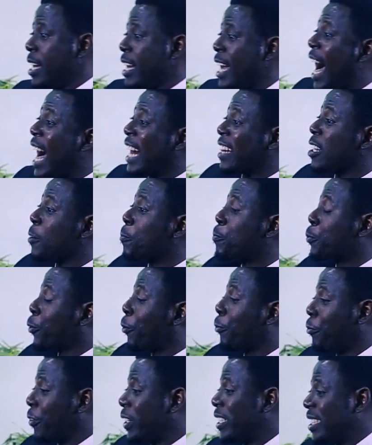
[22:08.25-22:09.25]
are the
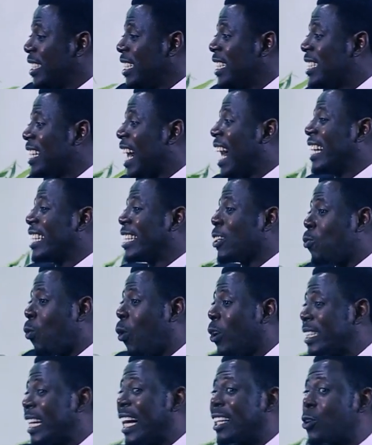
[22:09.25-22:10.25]
prophecies and the
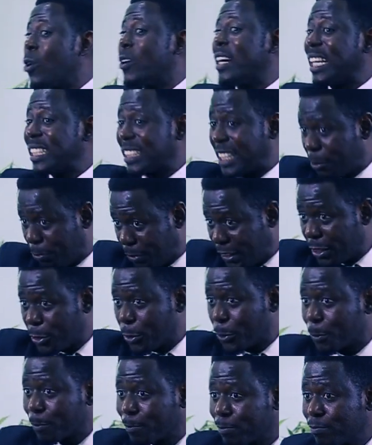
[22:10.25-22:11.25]
word that God has given you.